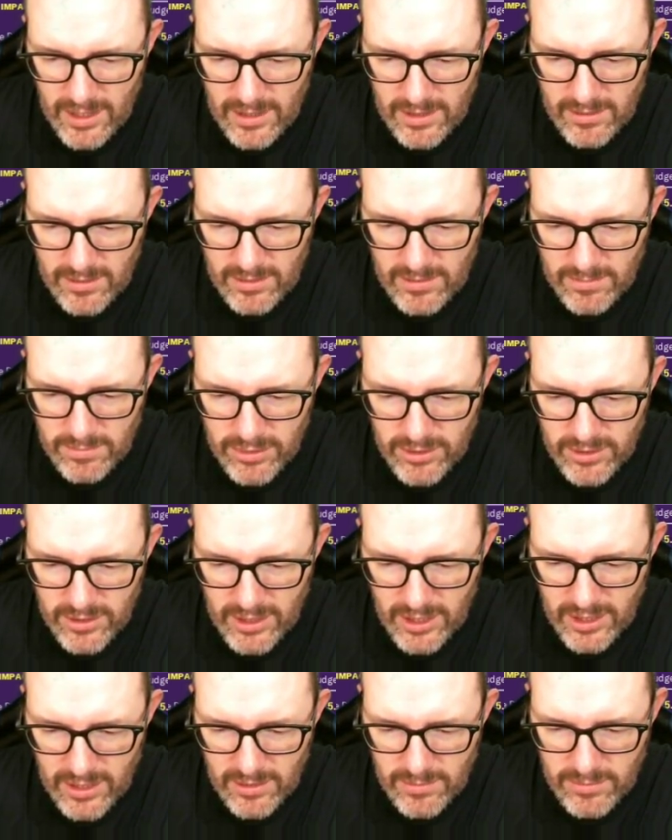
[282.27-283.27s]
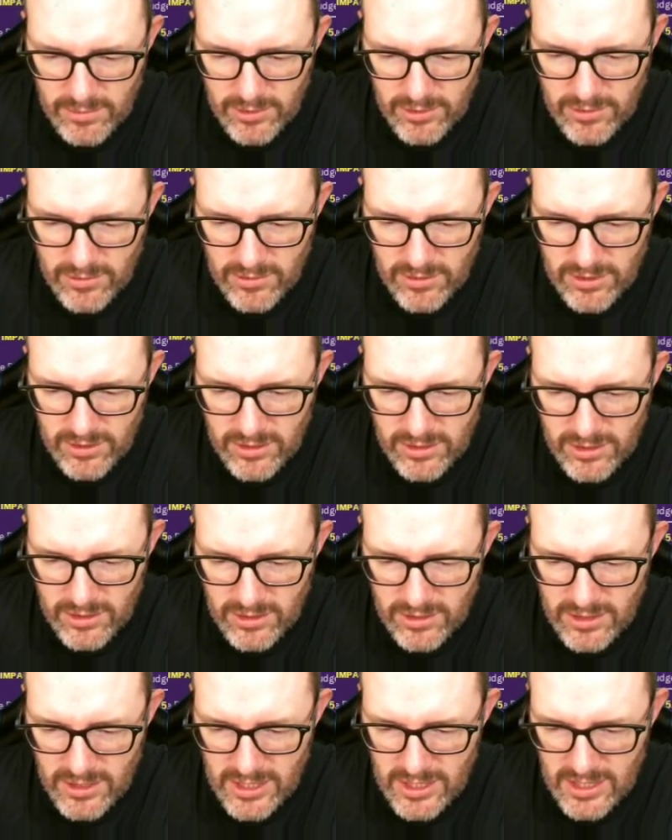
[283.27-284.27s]
And I'm going to put that up to
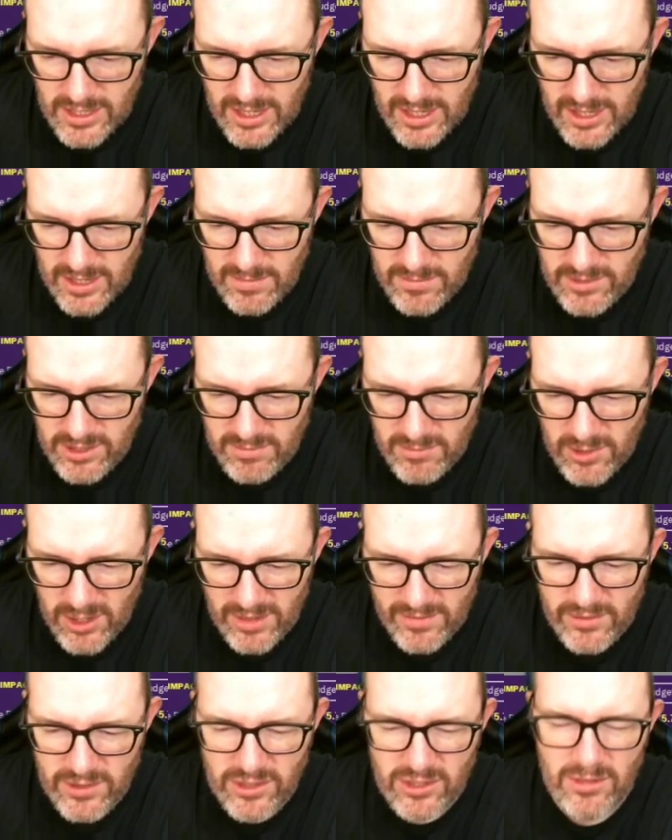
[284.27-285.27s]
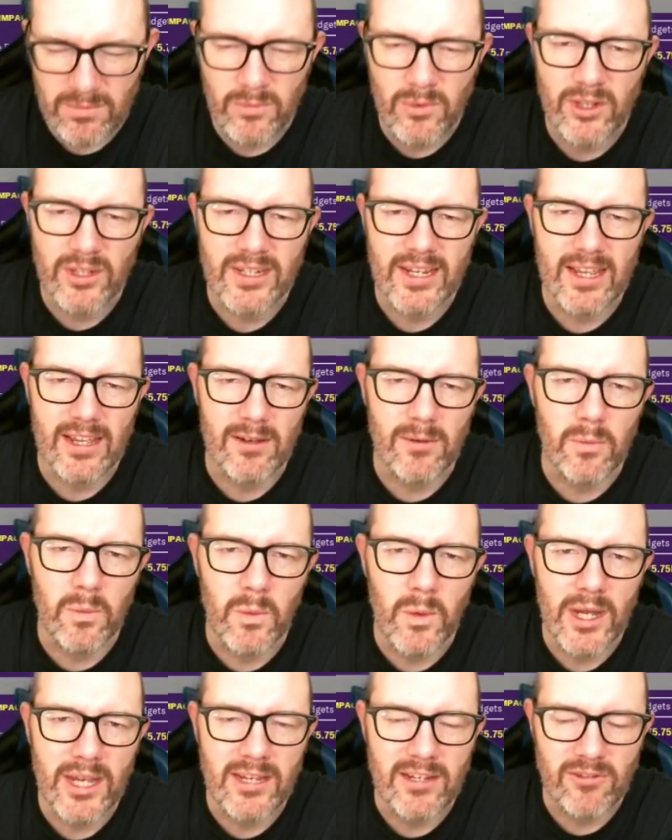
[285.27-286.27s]
30 games. I'm not having someone get a
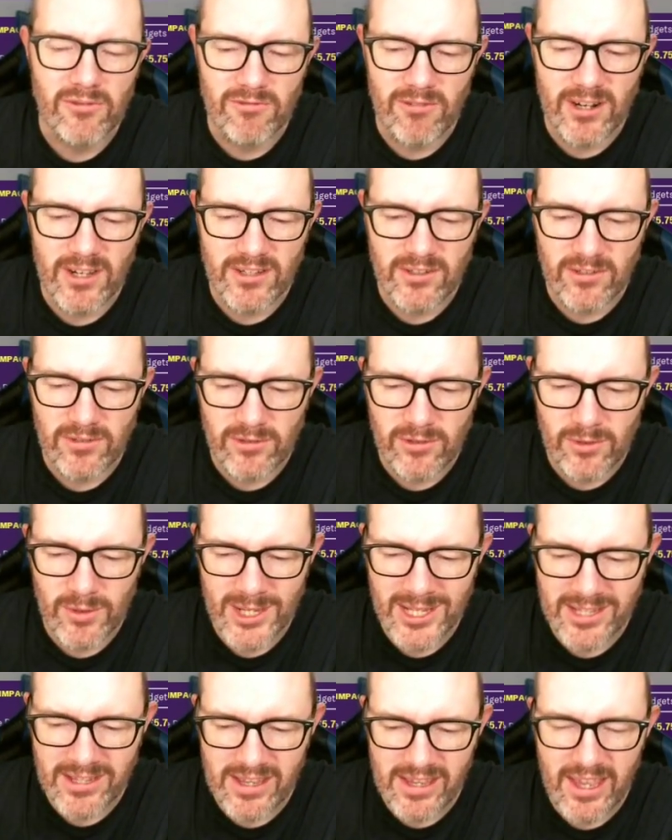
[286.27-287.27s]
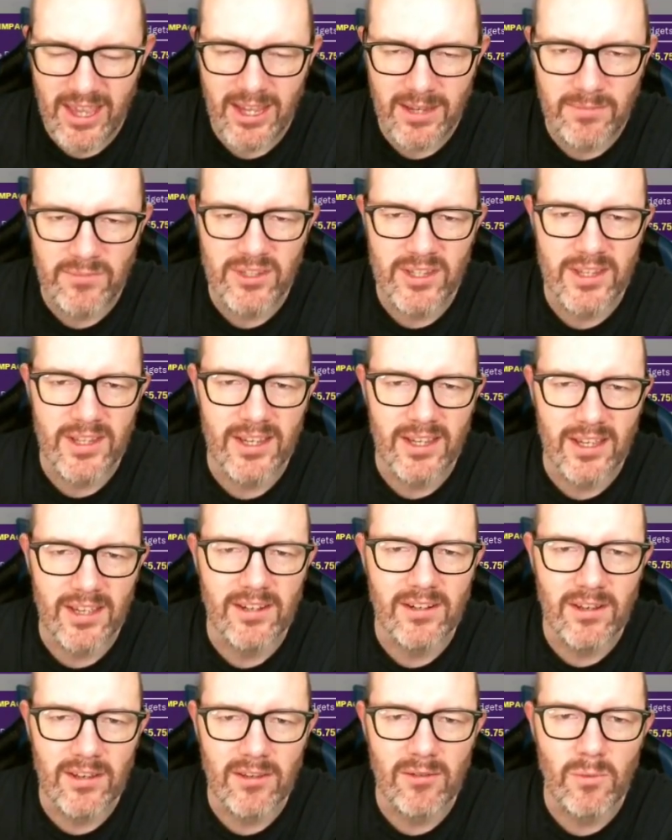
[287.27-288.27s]
wage rise on 20 games and then get
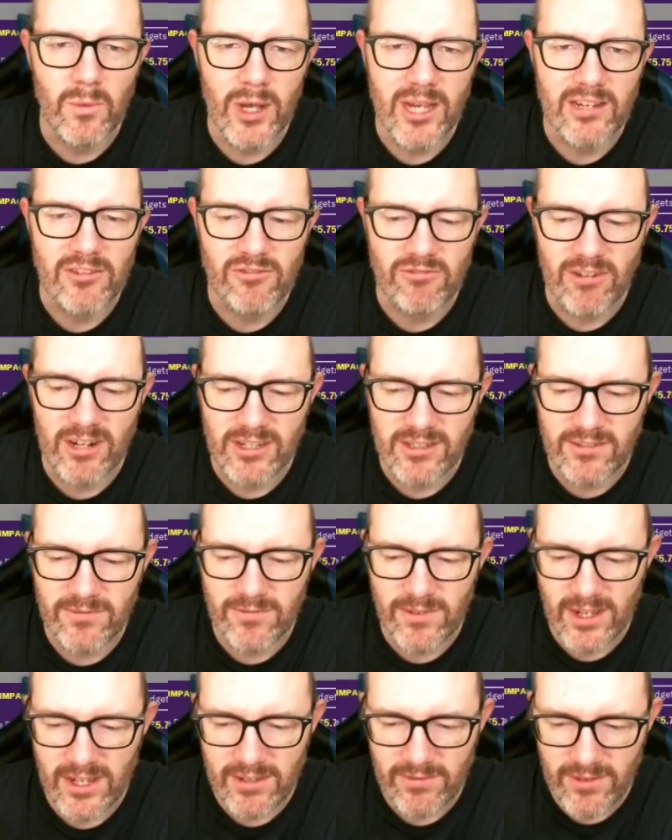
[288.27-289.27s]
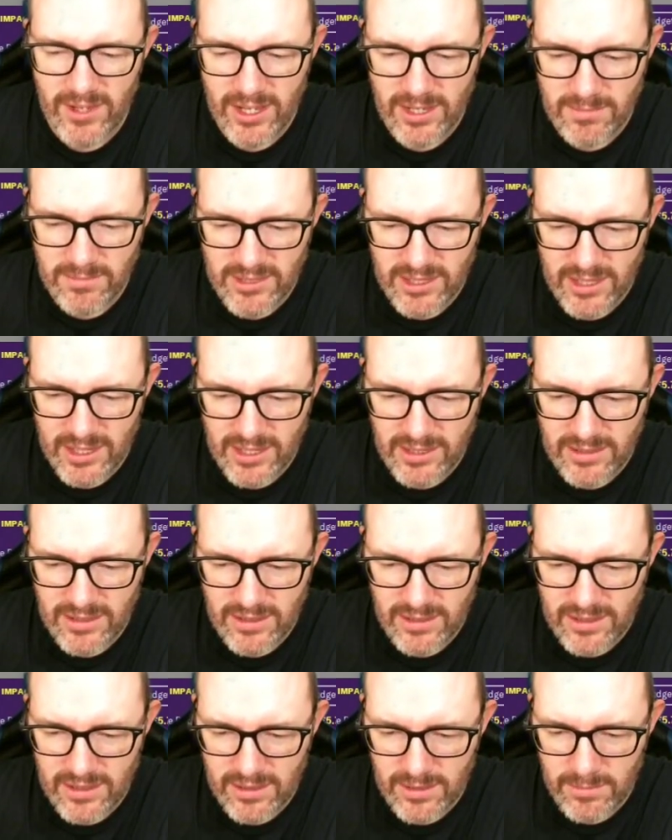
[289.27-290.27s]
another wage rise 5 games
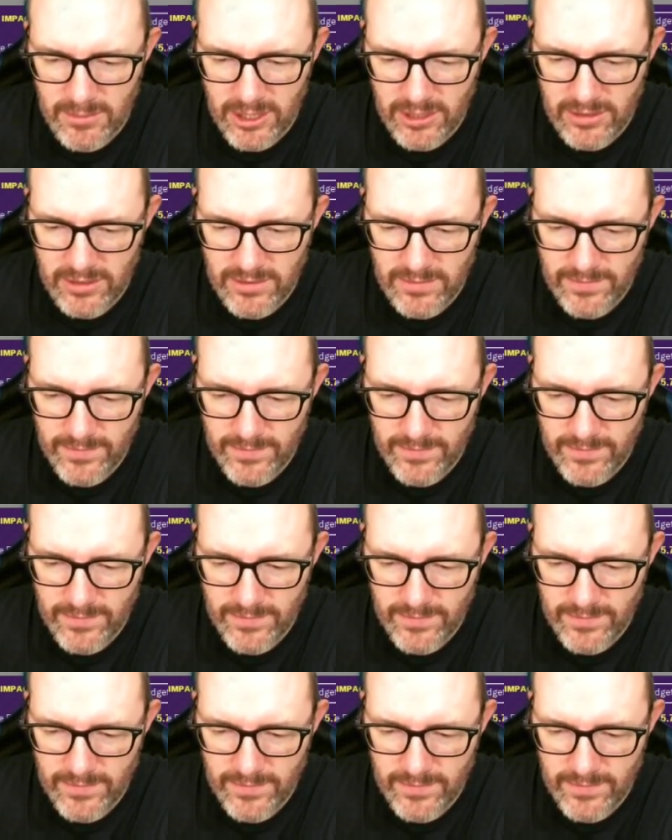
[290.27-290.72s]
later. Come on.